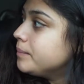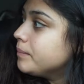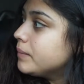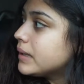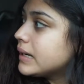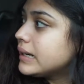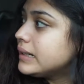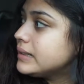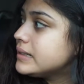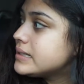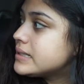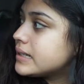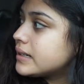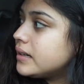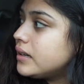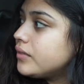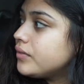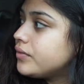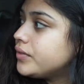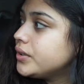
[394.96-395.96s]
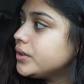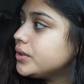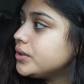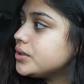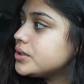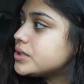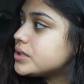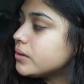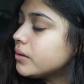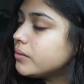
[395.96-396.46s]
But at least I got
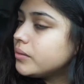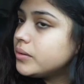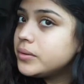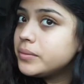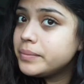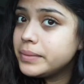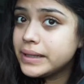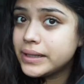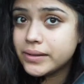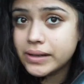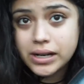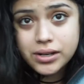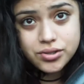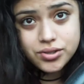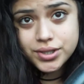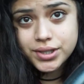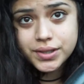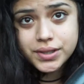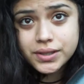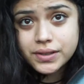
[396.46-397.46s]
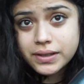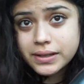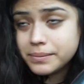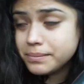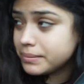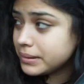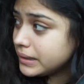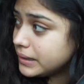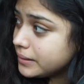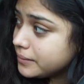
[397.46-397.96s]
food, so I won't be grouchy or
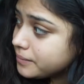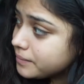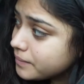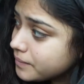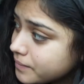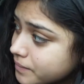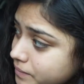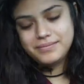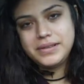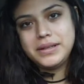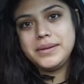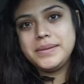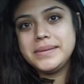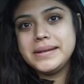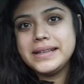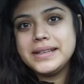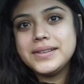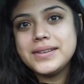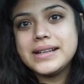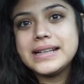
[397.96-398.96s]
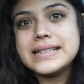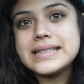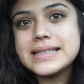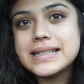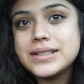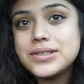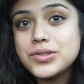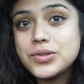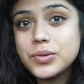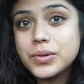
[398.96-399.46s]
grumpy. Maybe you guys
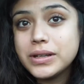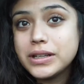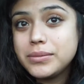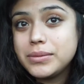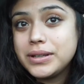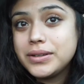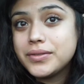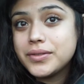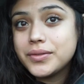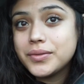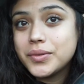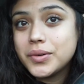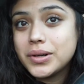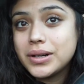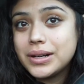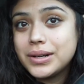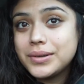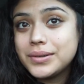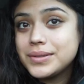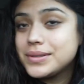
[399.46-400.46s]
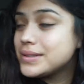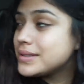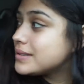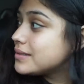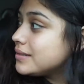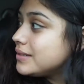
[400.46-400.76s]
can join me for four hours.